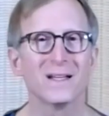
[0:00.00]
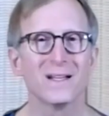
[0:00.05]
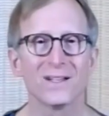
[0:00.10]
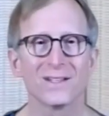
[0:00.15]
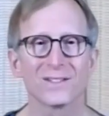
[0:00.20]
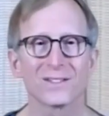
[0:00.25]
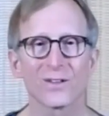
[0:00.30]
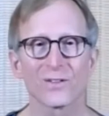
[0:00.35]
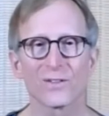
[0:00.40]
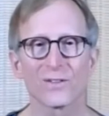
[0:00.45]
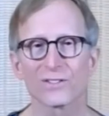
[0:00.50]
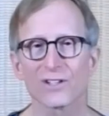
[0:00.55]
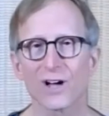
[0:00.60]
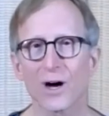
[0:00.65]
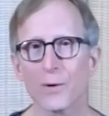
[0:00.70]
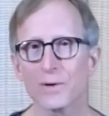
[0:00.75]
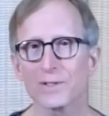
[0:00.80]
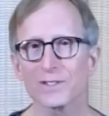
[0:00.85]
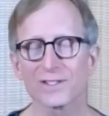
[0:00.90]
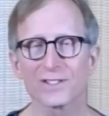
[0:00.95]
So there's
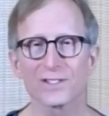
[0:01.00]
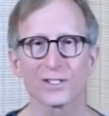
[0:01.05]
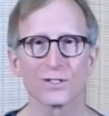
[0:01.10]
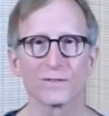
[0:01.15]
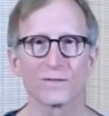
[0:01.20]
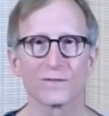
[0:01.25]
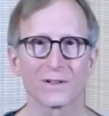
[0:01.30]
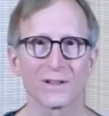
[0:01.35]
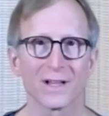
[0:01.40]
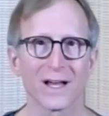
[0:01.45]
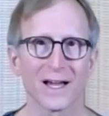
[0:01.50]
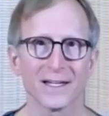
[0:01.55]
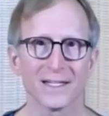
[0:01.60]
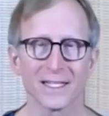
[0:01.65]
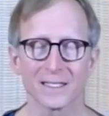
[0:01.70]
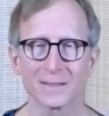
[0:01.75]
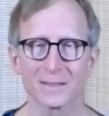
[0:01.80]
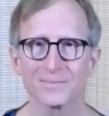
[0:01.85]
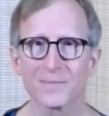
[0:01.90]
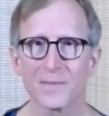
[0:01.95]
always a silver
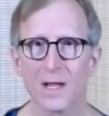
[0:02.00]
lining.